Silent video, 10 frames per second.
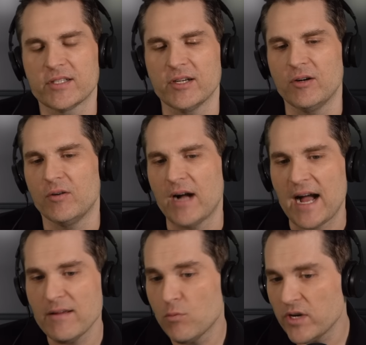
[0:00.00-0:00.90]
So
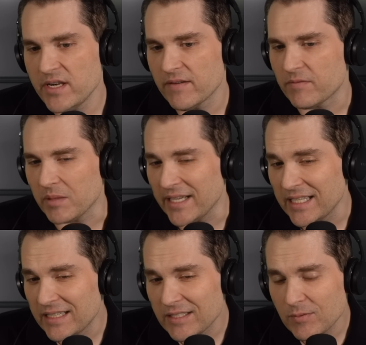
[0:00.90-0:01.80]
I wouldn't have
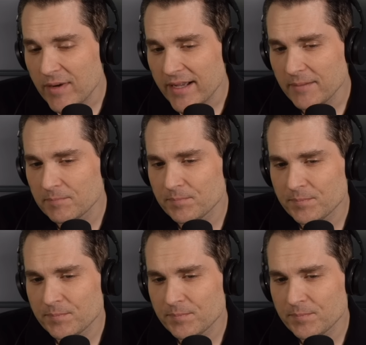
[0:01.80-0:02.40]
played it this way.